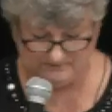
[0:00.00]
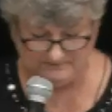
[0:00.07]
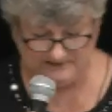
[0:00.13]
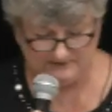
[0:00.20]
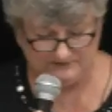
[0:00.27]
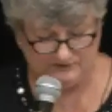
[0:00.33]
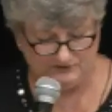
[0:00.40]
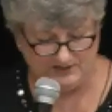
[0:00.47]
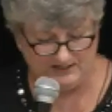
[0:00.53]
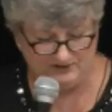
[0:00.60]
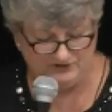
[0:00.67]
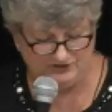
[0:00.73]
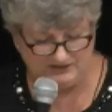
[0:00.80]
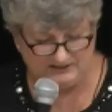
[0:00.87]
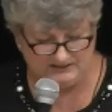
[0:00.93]

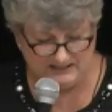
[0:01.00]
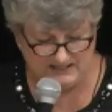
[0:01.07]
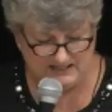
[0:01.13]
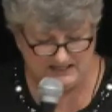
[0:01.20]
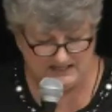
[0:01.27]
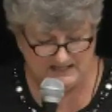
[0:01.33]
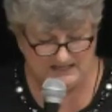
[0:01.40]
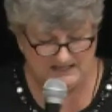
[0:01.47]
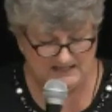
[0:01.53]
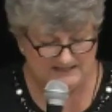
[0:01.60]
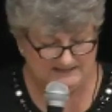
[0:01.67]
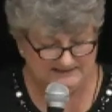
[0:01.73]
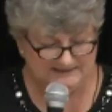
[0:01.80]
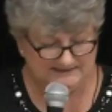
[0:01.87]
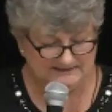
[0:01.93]
administration
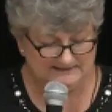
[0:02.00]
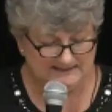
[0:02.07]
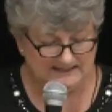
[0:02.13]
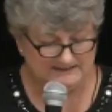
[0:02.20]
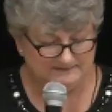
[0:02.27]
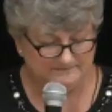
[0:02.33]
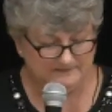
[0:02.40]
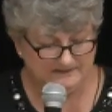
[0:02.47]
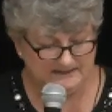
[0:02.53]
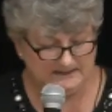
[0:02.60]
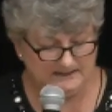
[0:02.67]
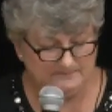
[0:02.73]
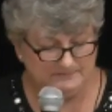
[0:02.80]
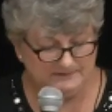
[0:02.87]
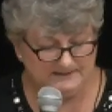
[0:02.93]
and successfully
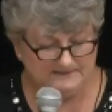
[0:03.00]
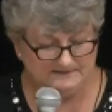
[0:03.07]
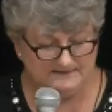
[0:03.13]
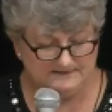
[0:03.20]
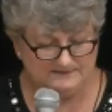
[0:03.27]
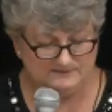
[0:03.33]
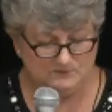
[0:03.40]
complete this